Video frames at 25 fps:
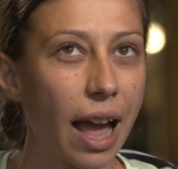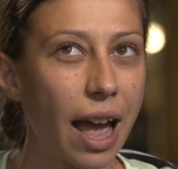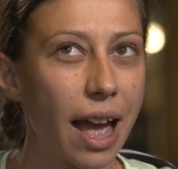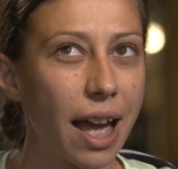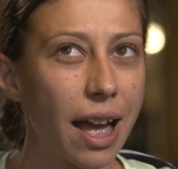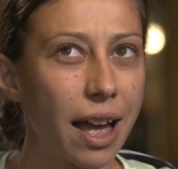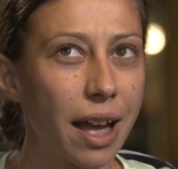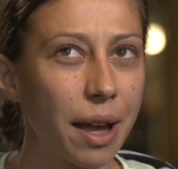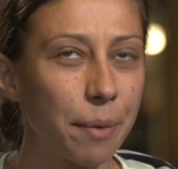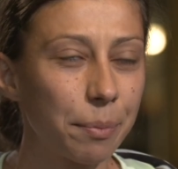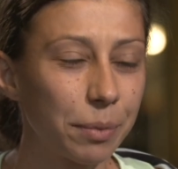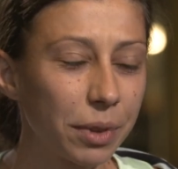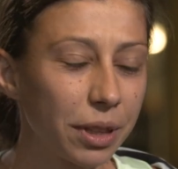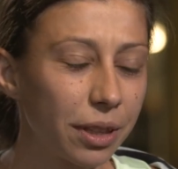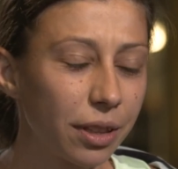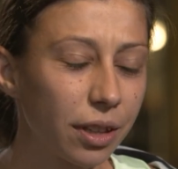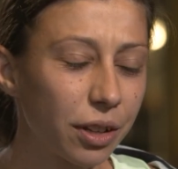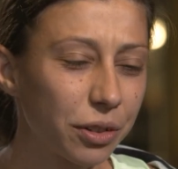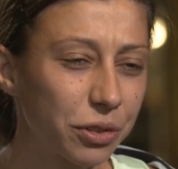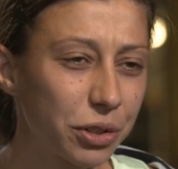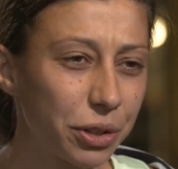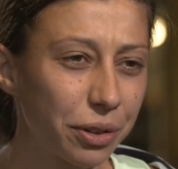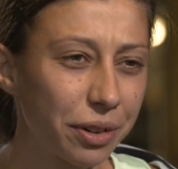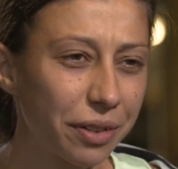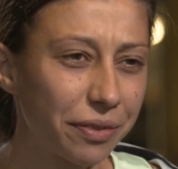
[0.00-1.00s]
I'm
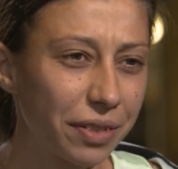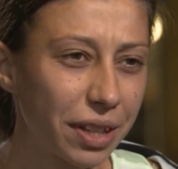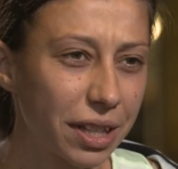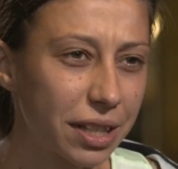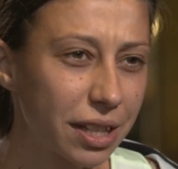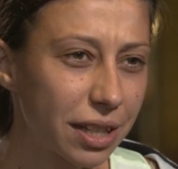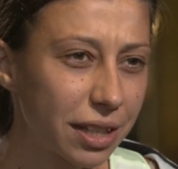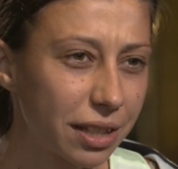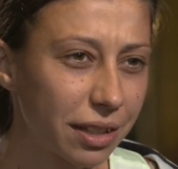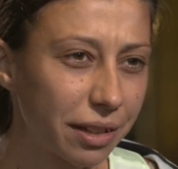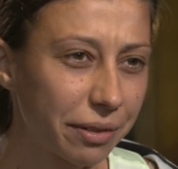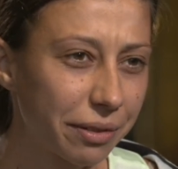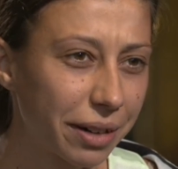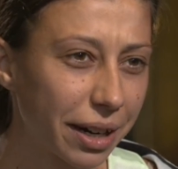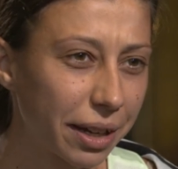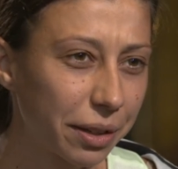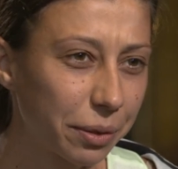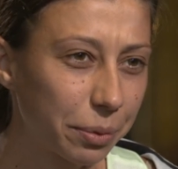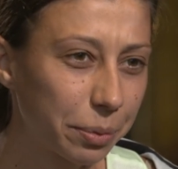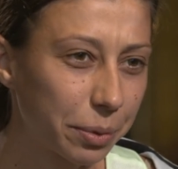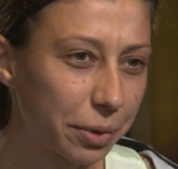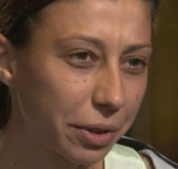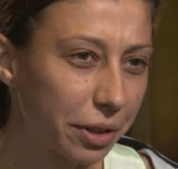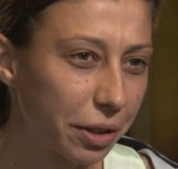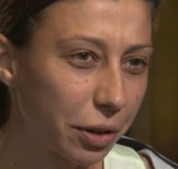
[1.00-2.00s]
not sure if this is the right
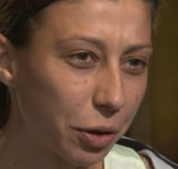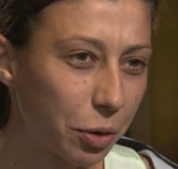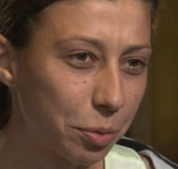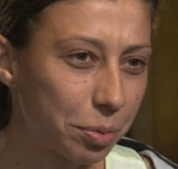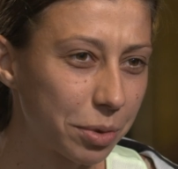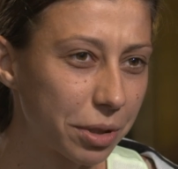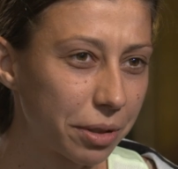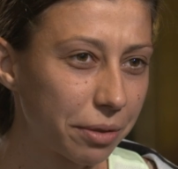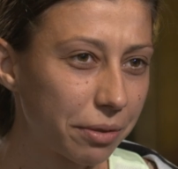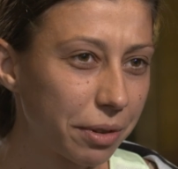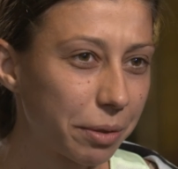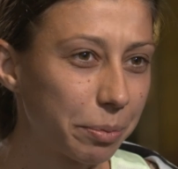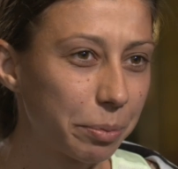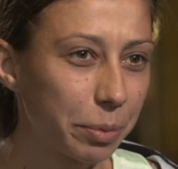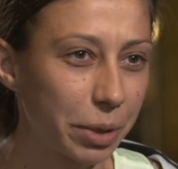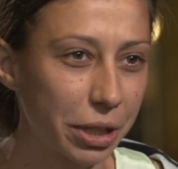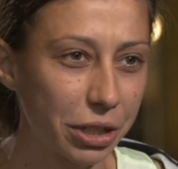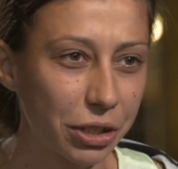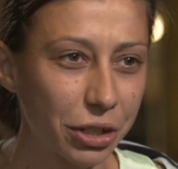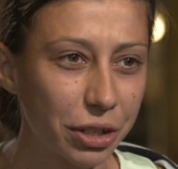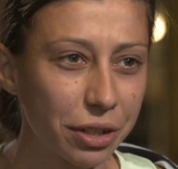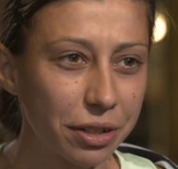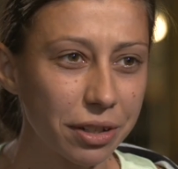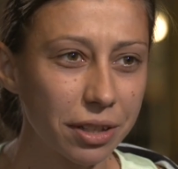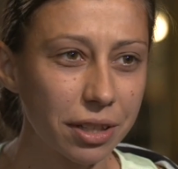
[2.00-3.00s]
word, hopes or
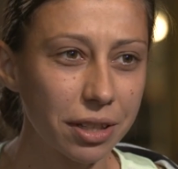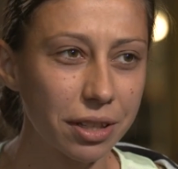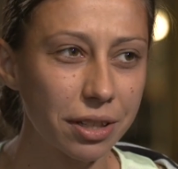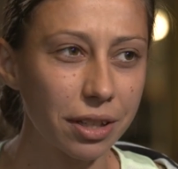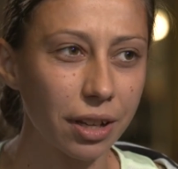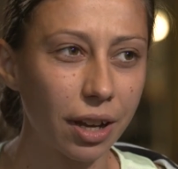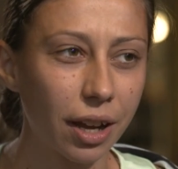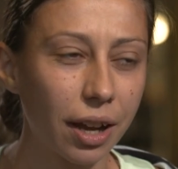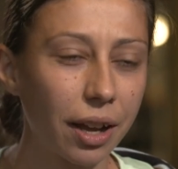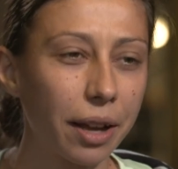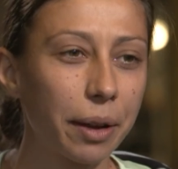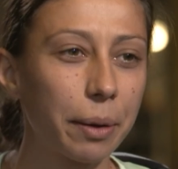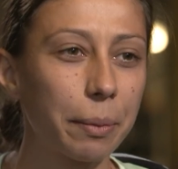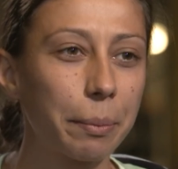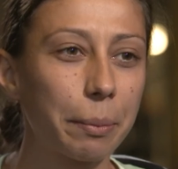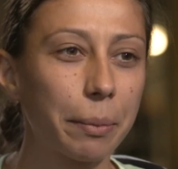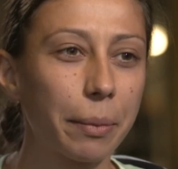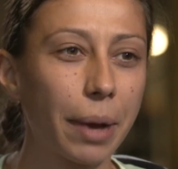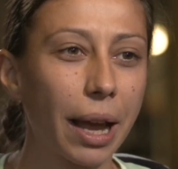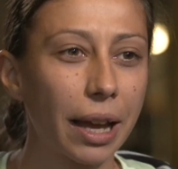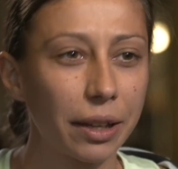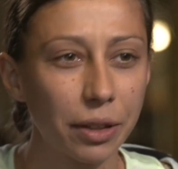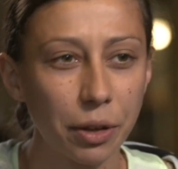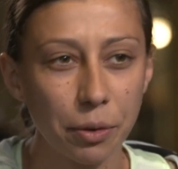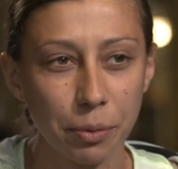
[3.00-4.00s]
ambitions.
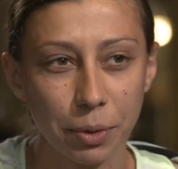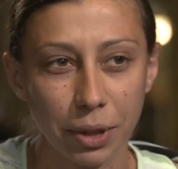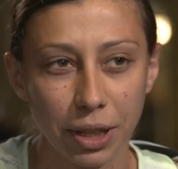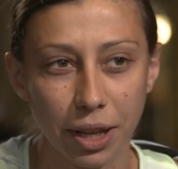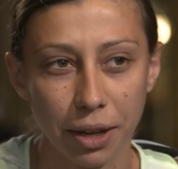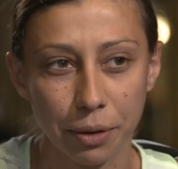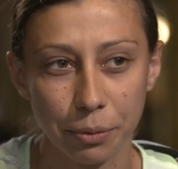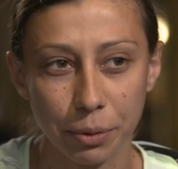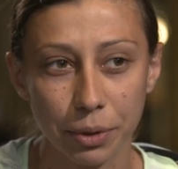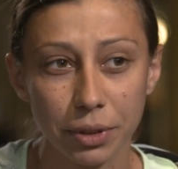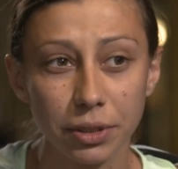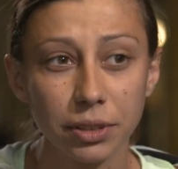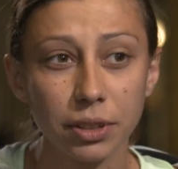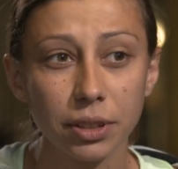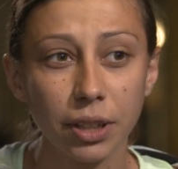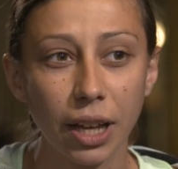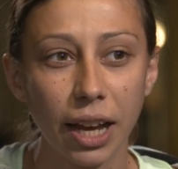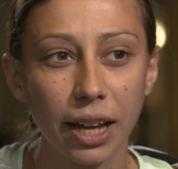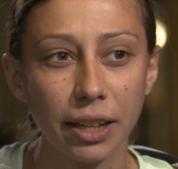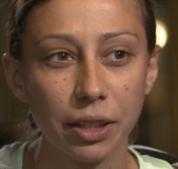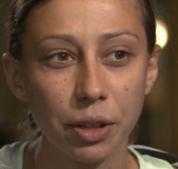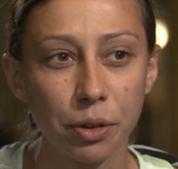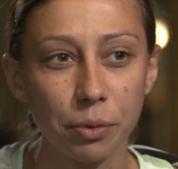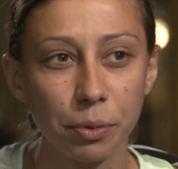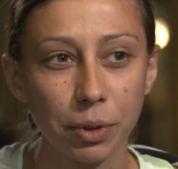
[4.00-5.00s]
I know what I want.
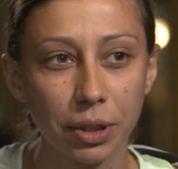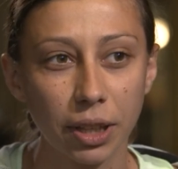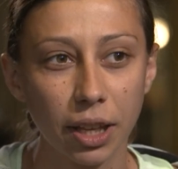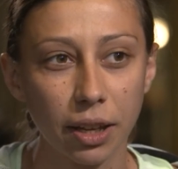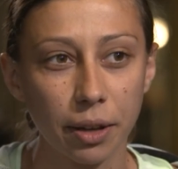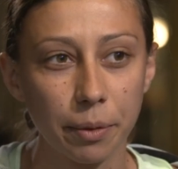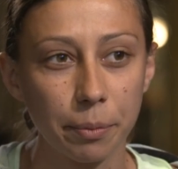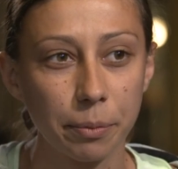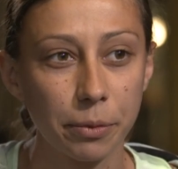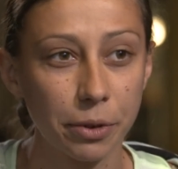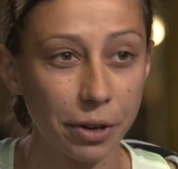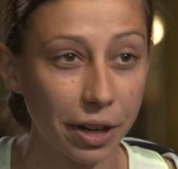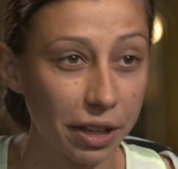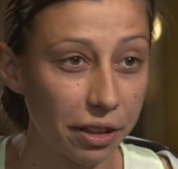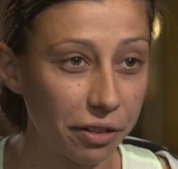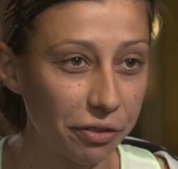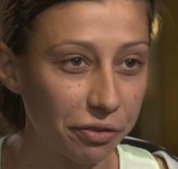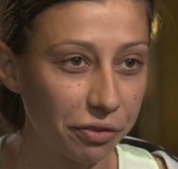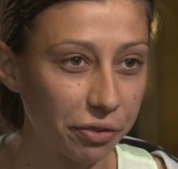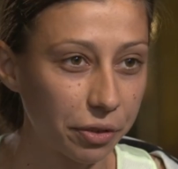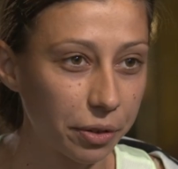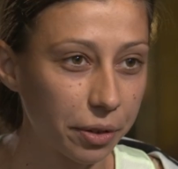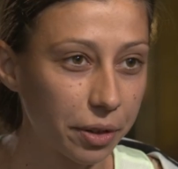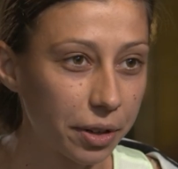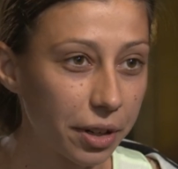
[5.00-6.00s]
I know what I'm ready
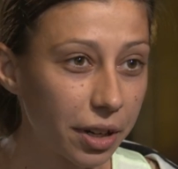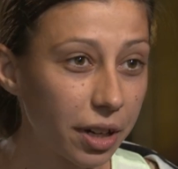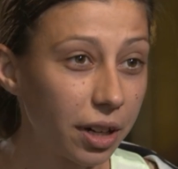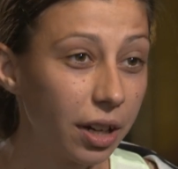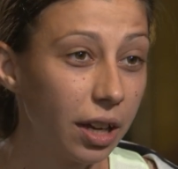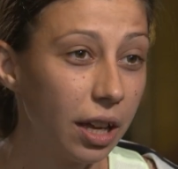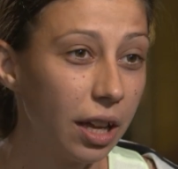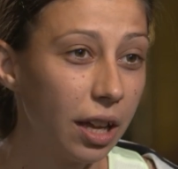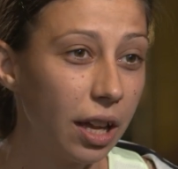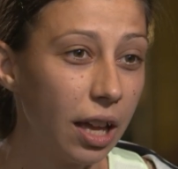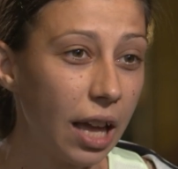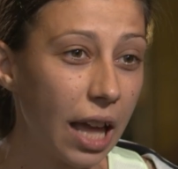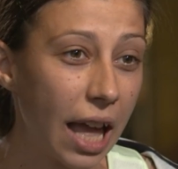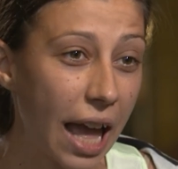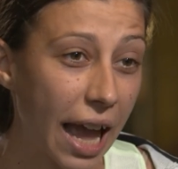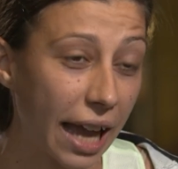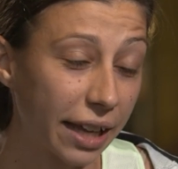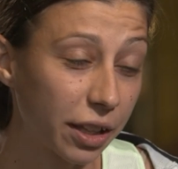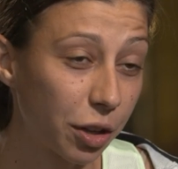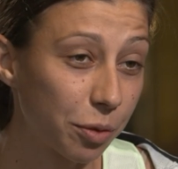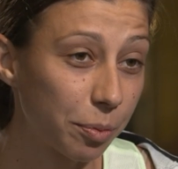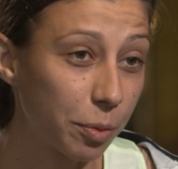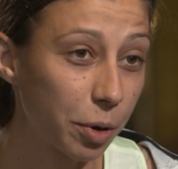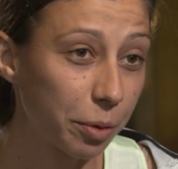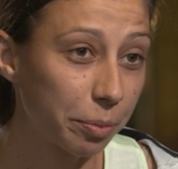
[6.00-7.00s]
for. I
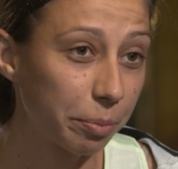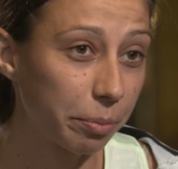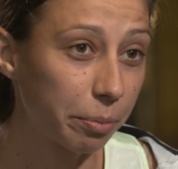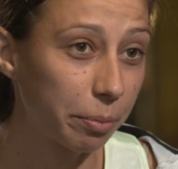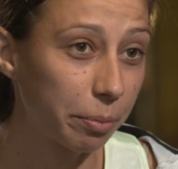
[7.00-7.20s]
know